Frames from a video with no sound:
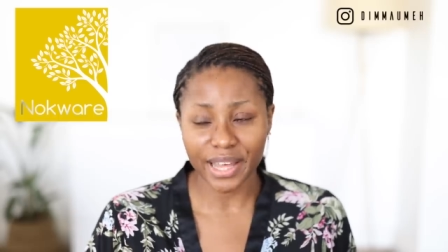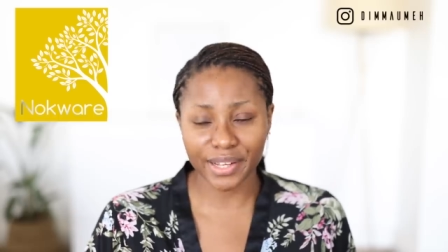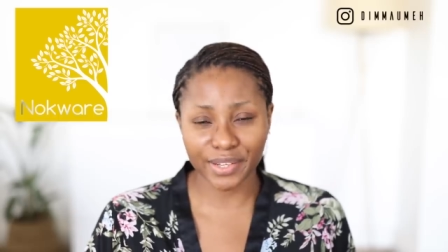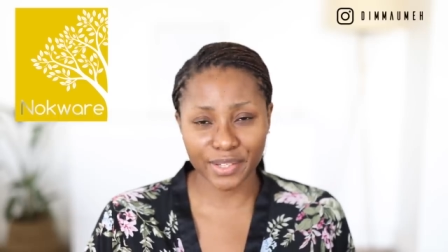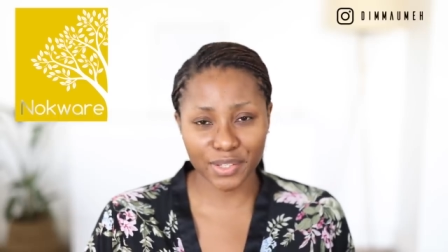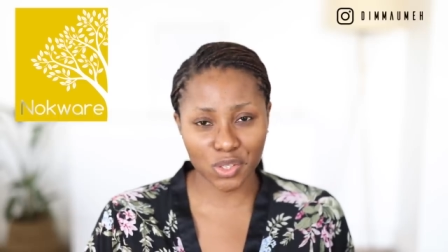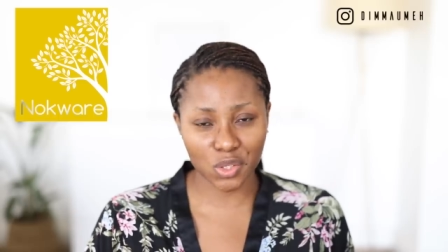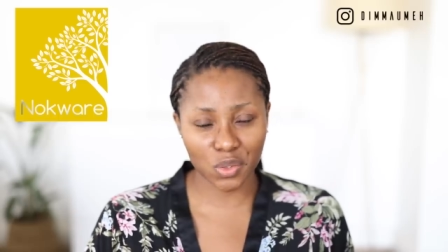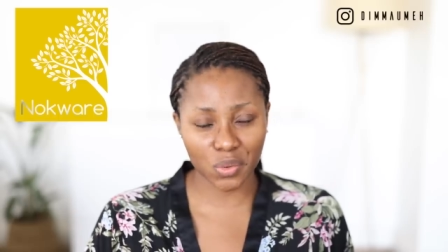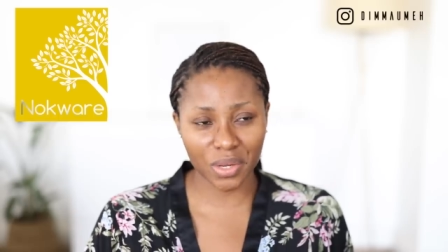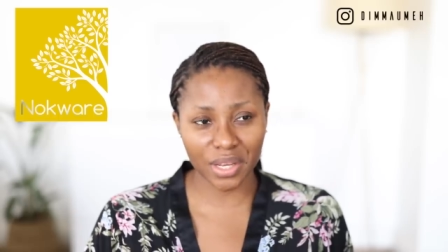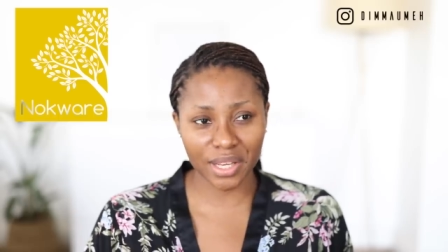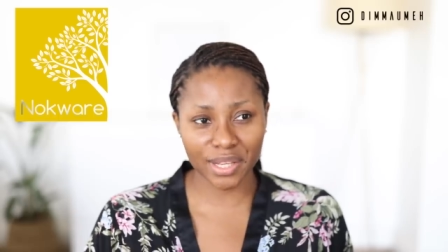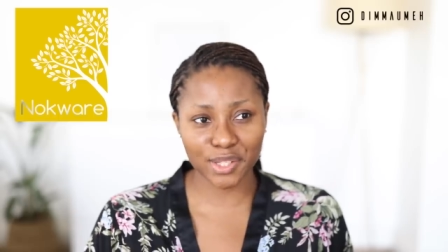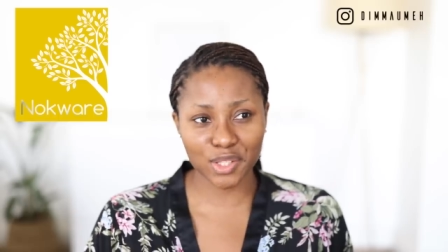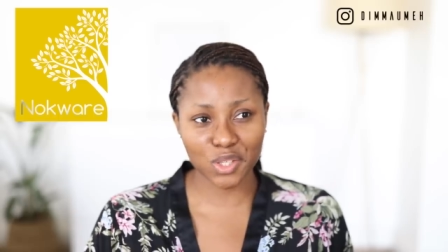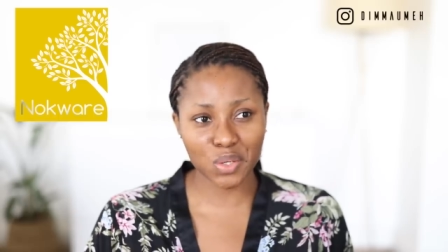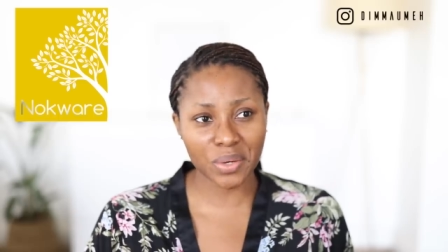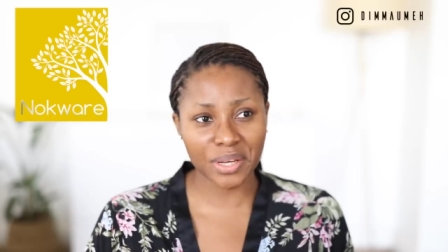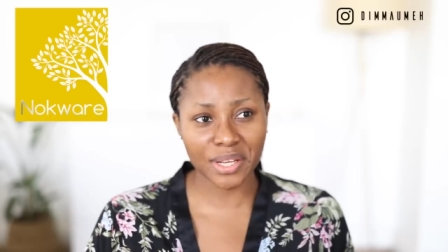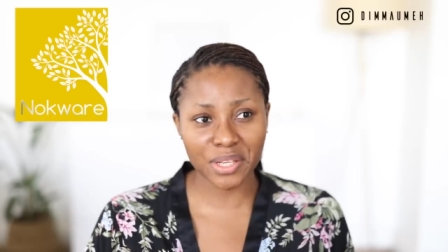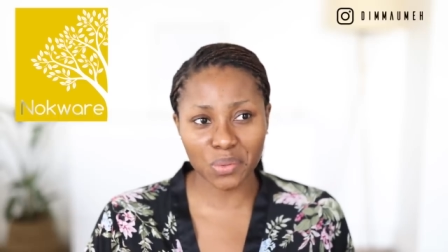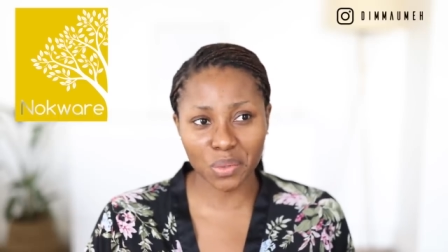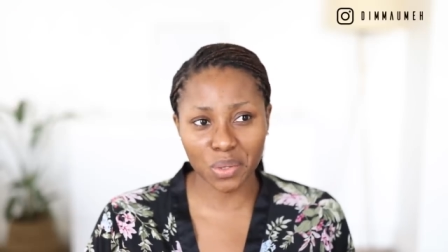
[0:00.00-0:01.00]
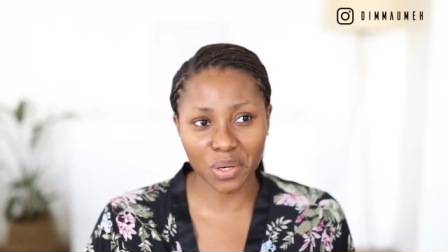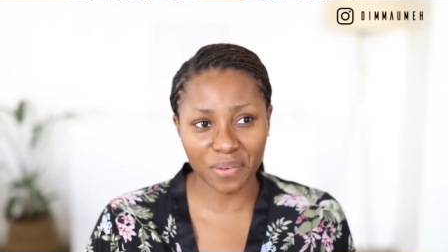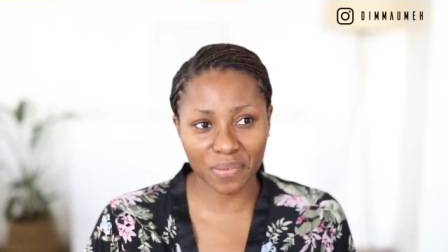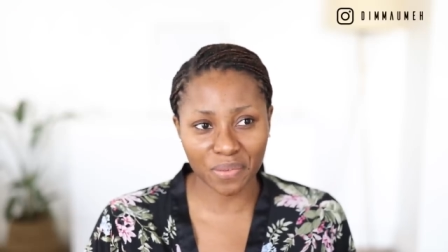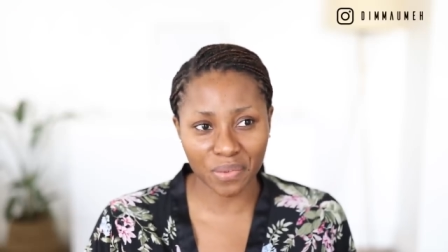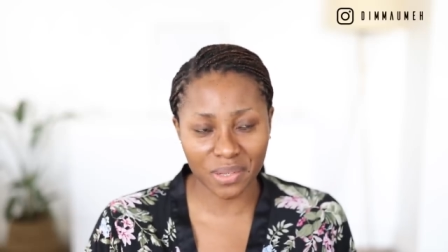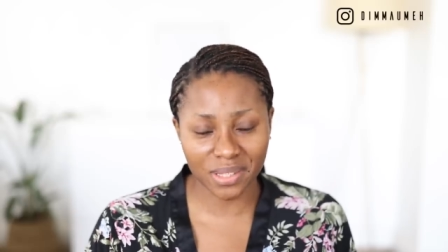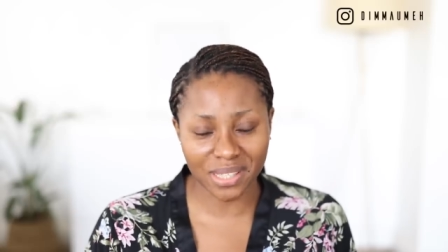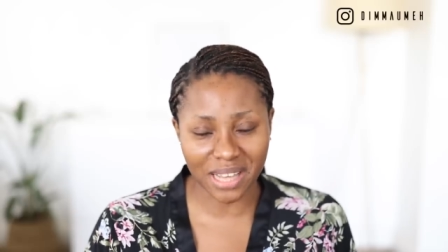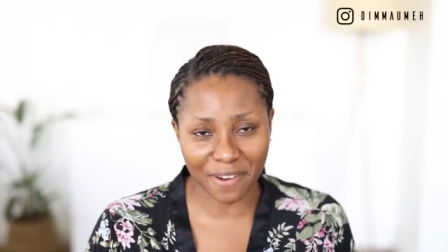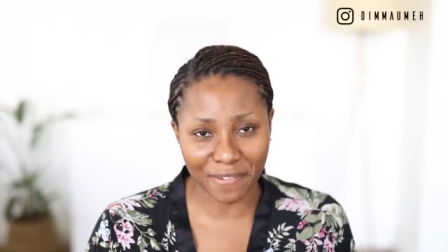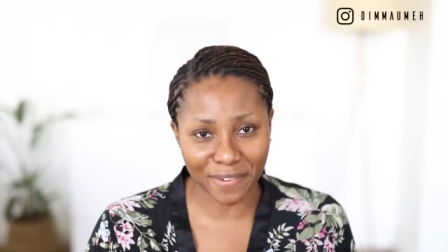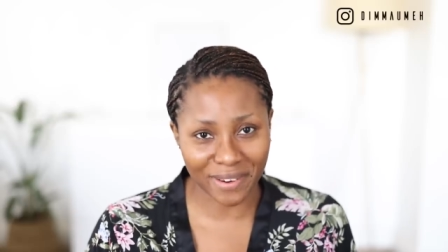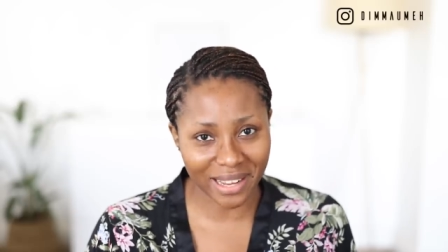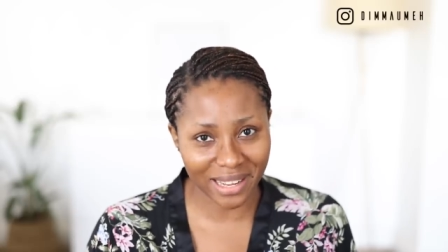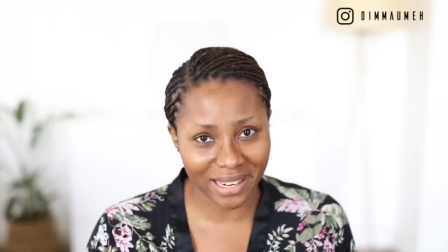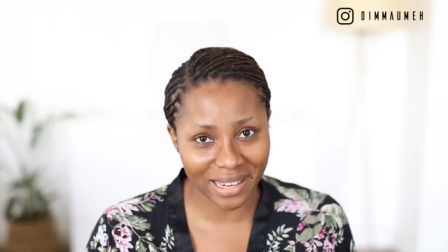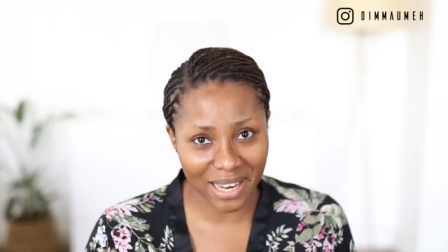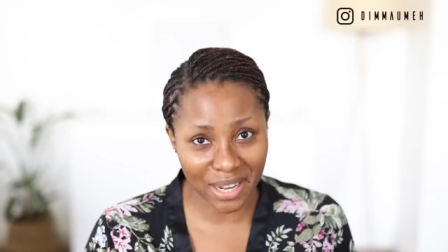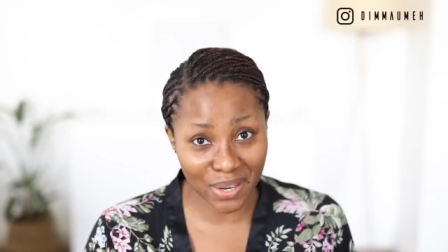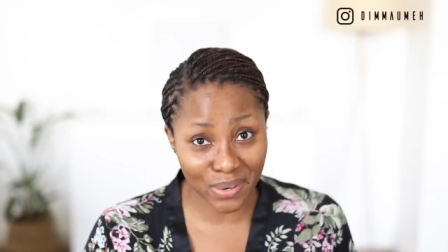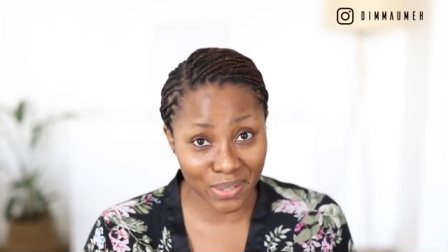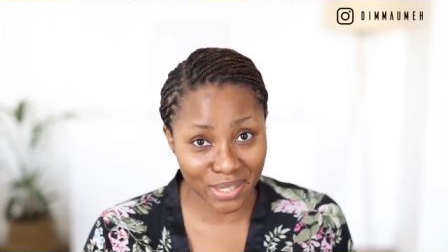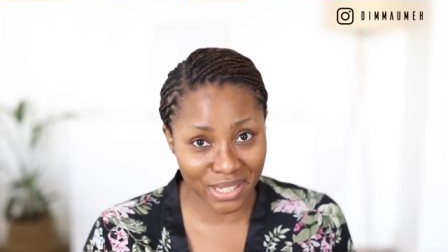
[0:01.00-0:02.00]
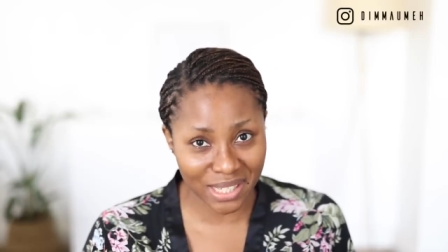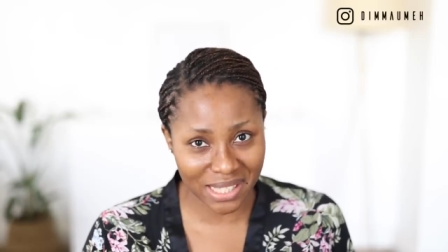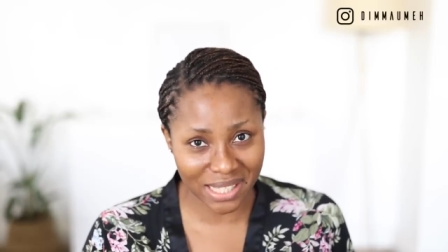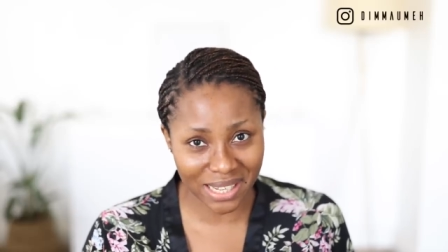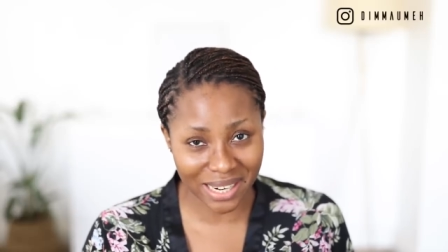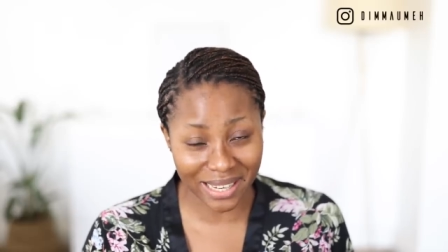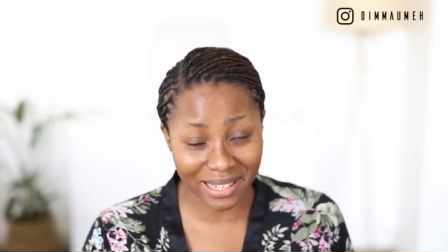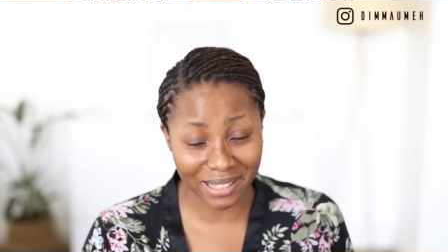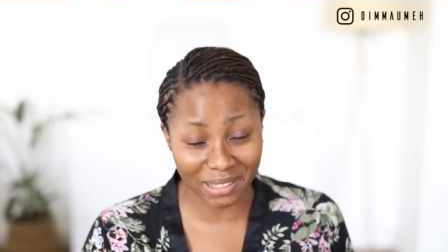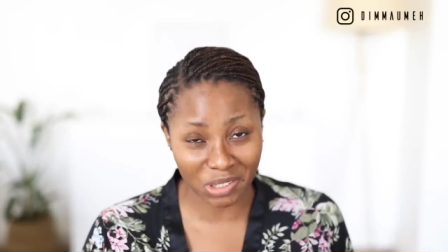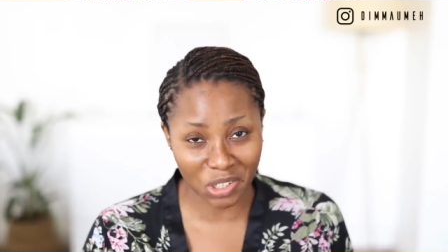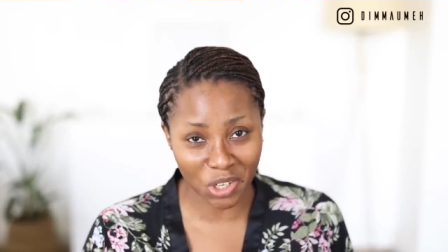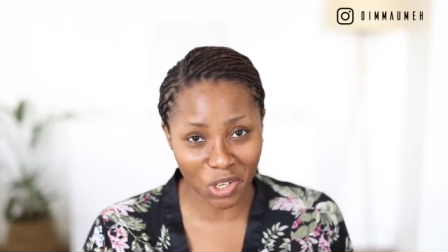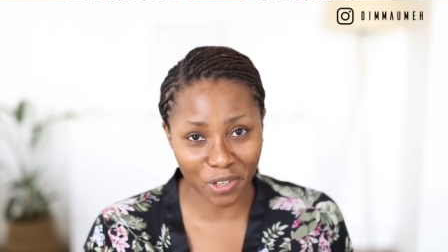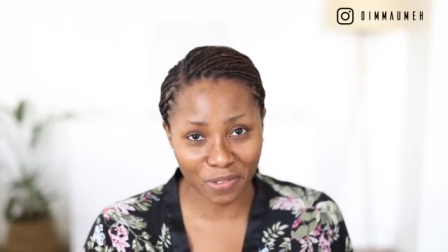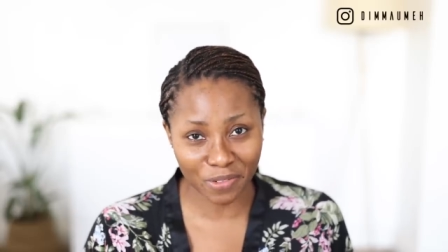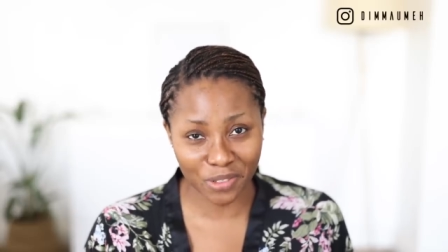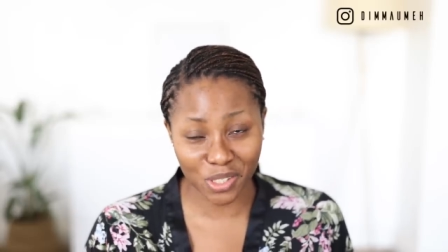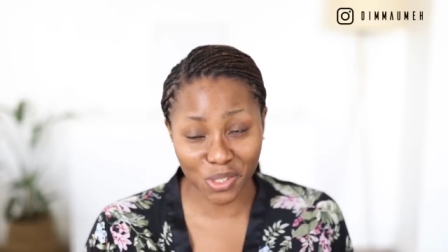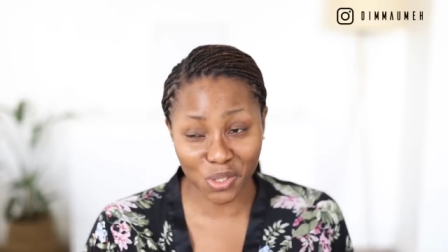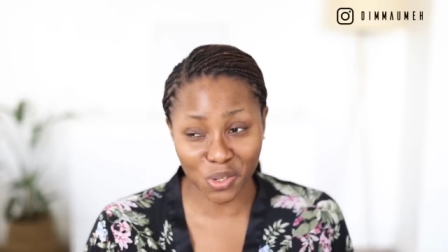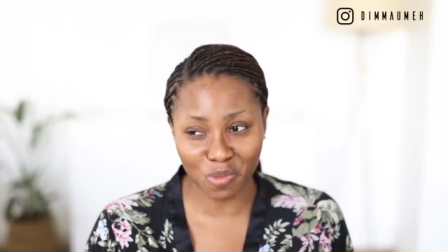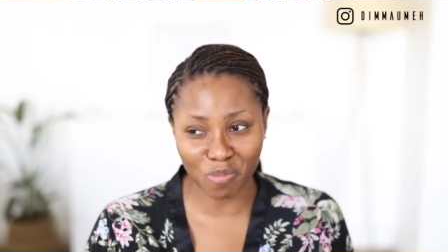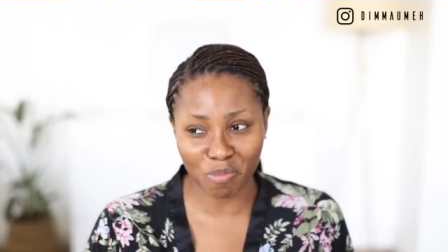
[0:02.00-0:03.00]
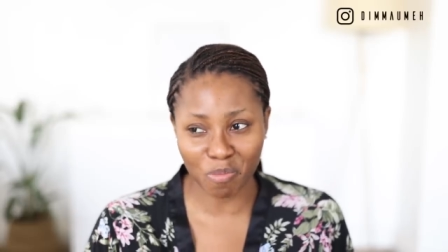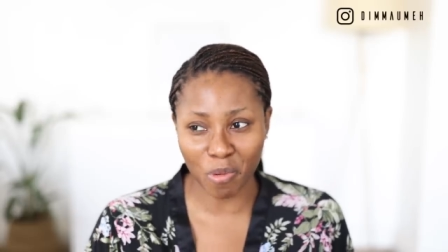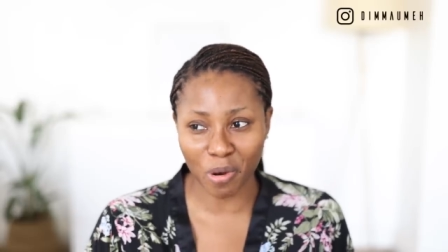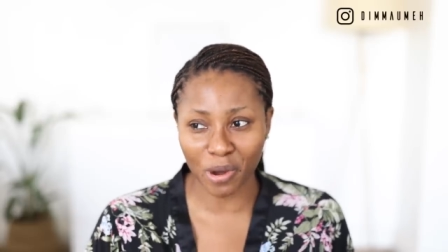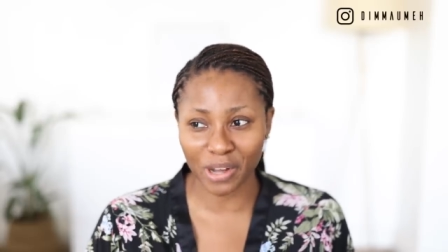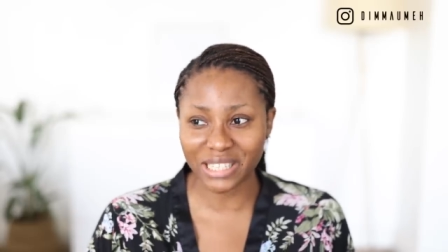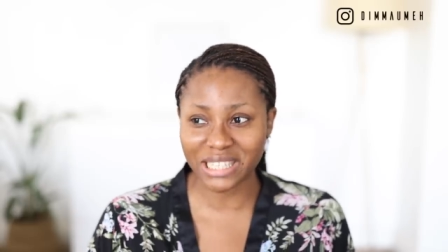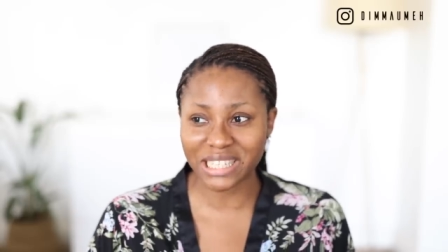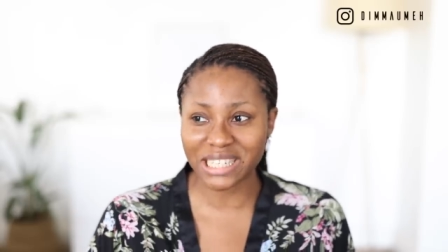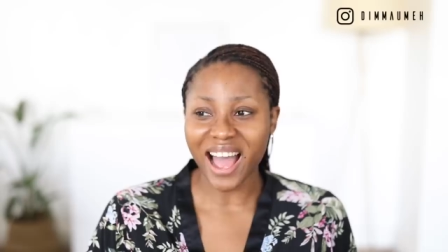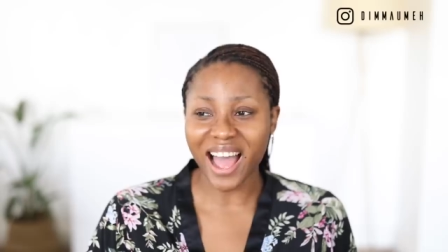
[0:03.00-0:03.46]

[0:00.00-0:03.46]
In Twi, Twi is one of those African languages that I love so much.